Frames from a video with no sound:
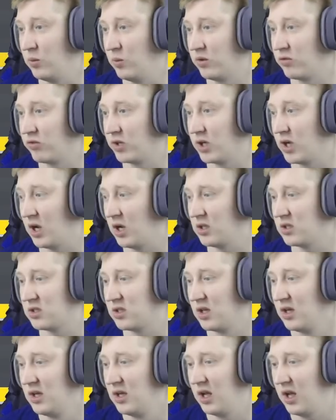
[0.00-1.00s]
With
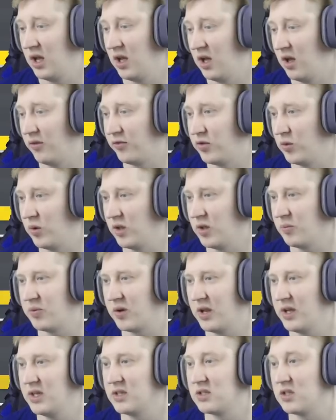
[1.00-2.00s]
regards uh, a few other
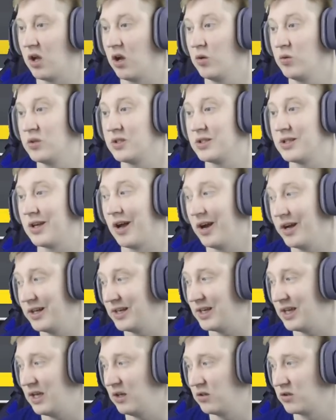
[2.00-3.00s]
players, I was
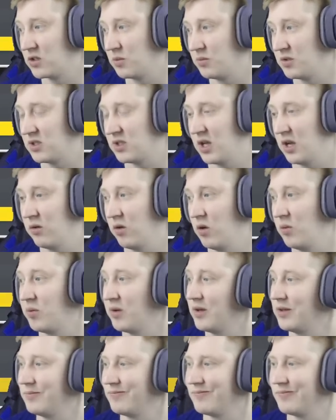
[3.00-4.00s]
kind of keen on Chimacero,
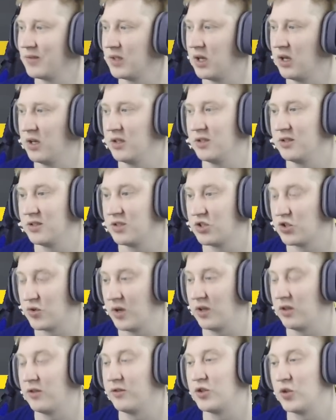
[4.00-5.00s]
but uh,
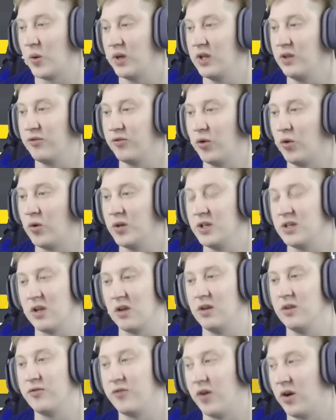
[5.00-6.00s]
strength of twenty-four and he's
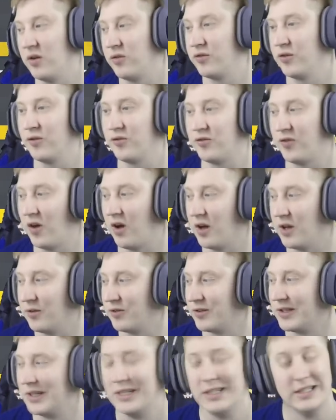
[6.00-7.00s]
only five foot
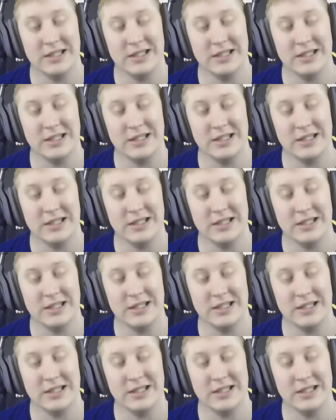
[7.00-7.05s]
five.